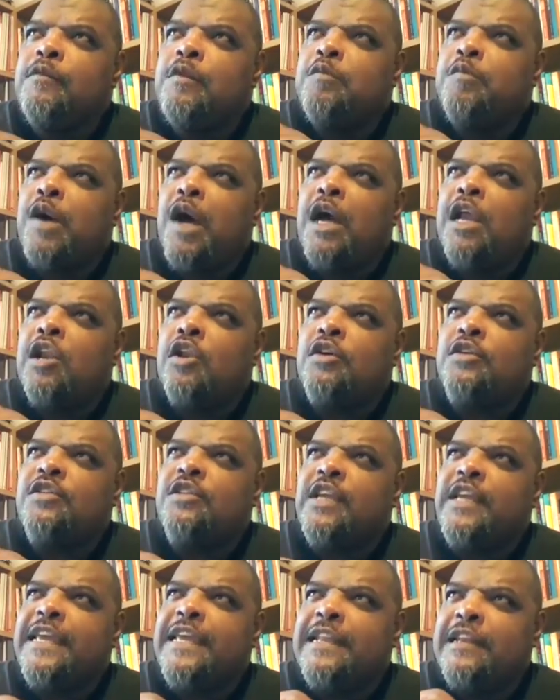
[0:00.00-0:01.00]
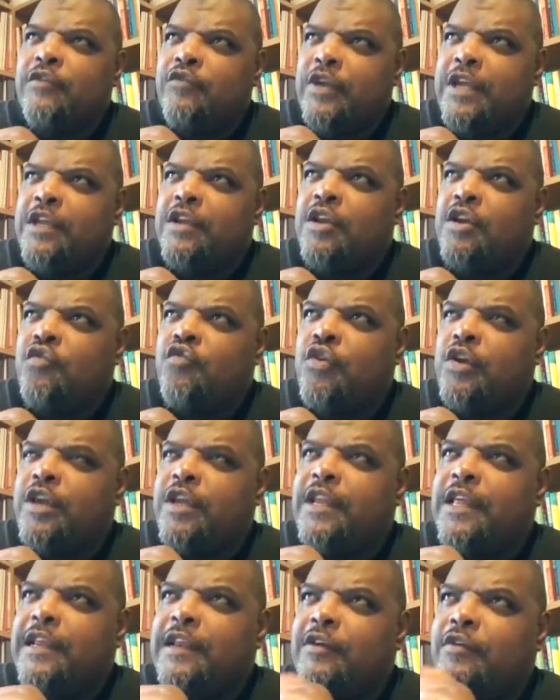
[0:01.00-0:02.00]
but I lost to Hillary, the crooked
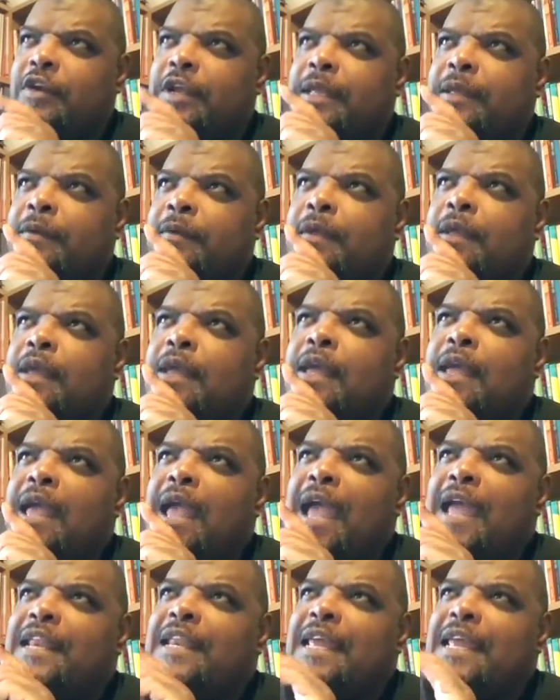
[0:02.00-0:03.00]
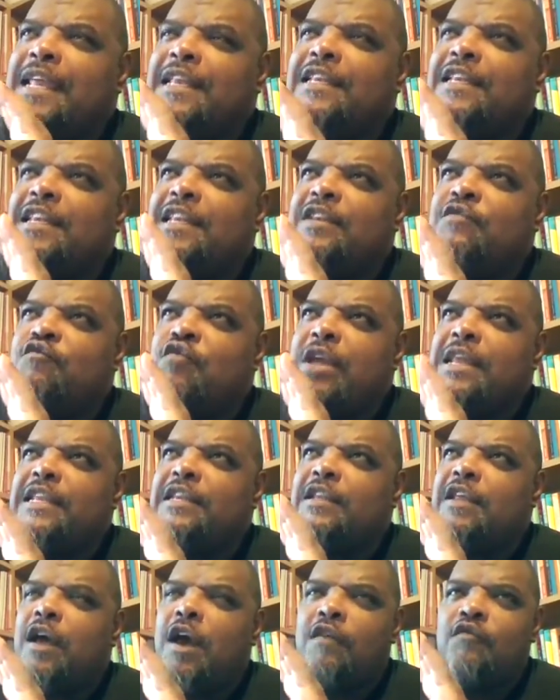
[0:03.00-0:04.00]
Hillary. And he really
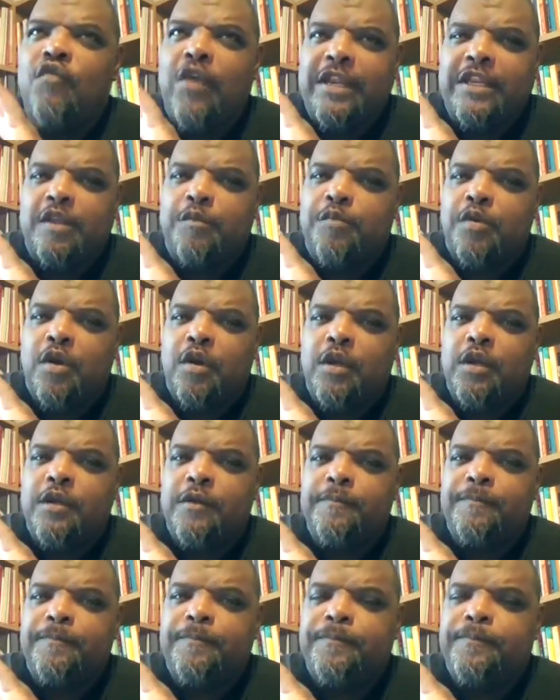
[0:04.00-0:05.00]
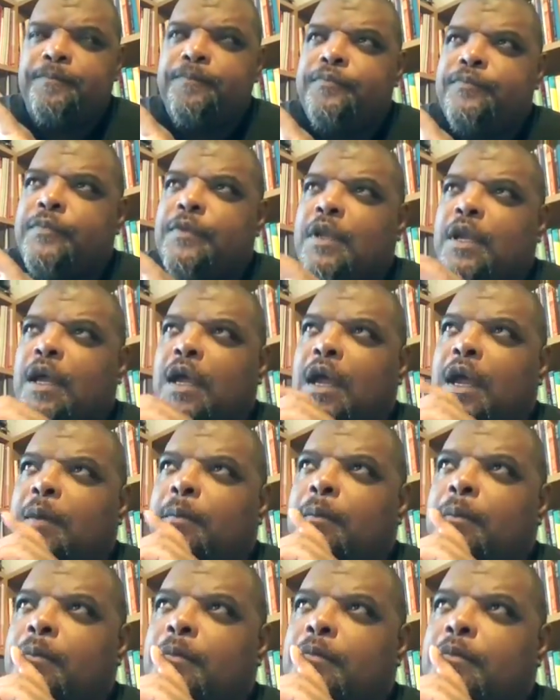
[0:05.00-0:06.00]
did. I've read the book
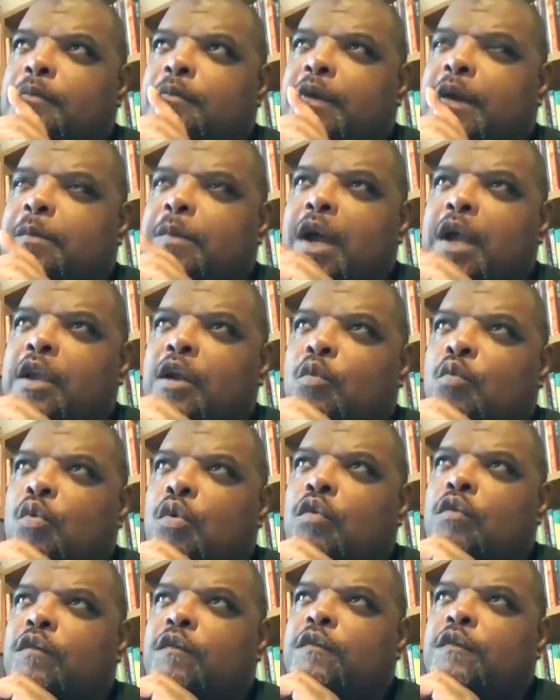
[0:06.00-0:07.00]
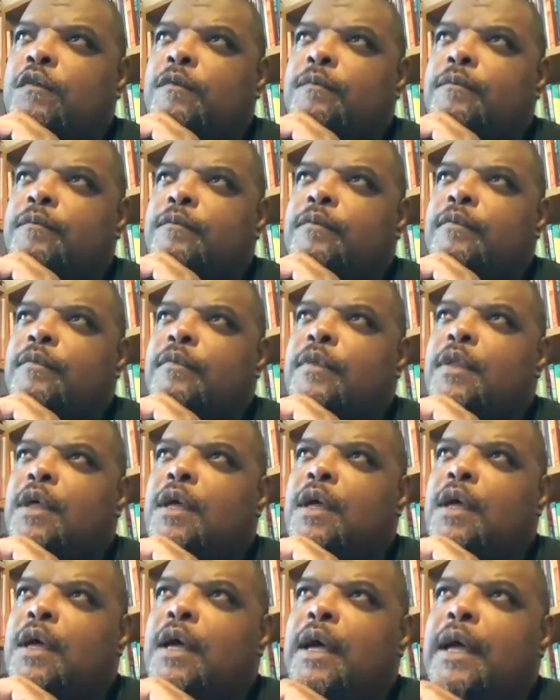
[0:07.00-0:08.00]
by Michael Wolff,
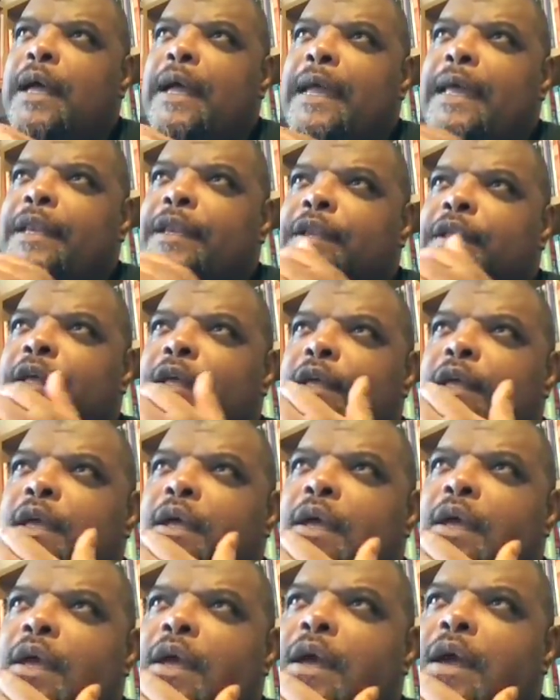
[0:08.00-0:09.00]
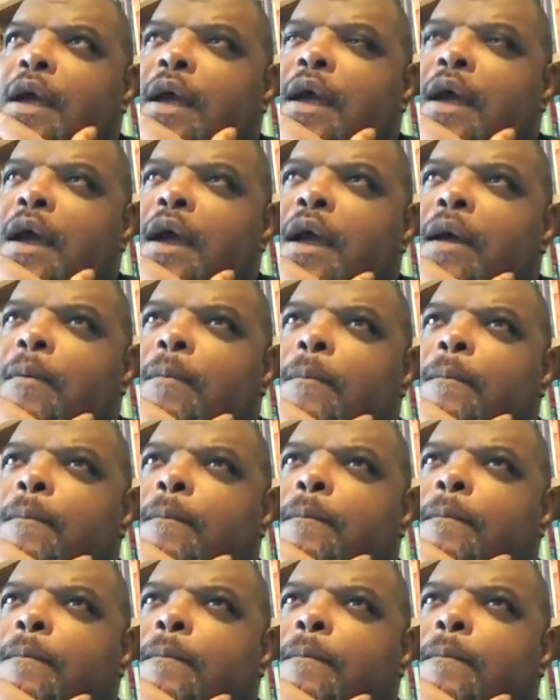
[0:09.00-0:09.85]
and The